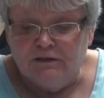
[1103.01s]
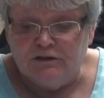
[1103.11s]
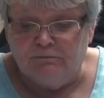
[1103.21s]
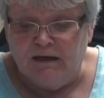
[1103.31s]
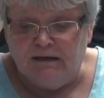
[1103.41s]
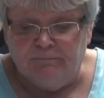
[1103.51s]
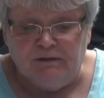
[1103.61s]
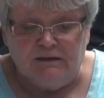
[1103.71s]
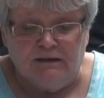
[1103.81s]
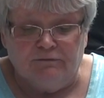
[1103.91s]
to make up
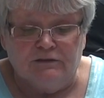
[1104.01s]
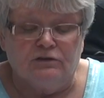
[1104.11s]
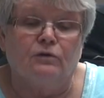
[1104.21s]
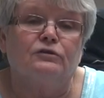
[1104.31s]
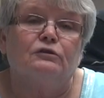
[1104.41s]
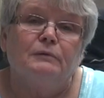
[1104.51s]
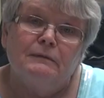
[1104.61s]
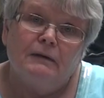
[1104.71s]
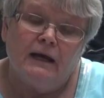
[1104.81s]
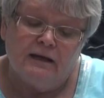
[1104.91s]
the difference or to
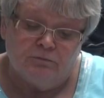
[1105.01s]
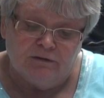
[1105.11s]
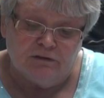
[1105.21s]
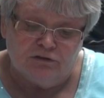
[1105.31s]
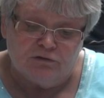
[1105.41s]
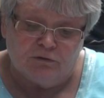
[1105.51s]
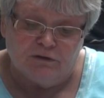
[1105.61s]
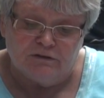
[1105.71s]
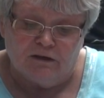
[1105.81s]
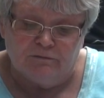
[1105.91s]
be paid with the
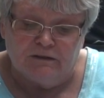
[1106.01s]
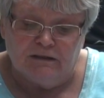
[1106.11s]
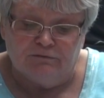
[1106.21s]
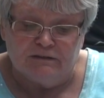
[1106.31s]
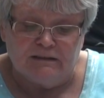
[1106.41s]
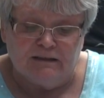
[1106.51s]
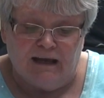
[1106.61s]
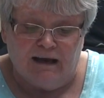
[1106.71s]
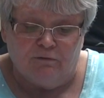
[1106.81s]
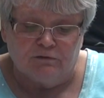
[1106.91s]
shortage on the difference in the
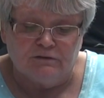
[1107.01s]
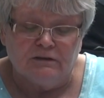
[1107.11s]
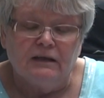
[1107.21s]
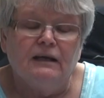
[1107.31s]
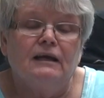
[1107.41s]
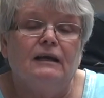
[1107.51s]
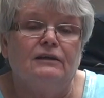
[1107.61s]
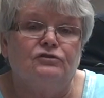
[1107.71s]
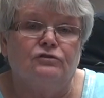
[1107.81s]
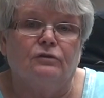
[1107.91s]
hours.
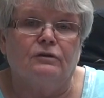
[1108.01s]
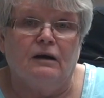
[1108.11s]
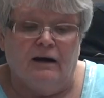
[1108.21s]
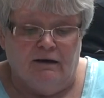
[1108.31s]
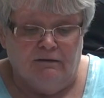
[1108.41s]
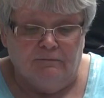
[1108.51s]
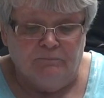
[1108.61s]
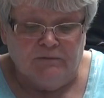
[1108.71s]
It's your call.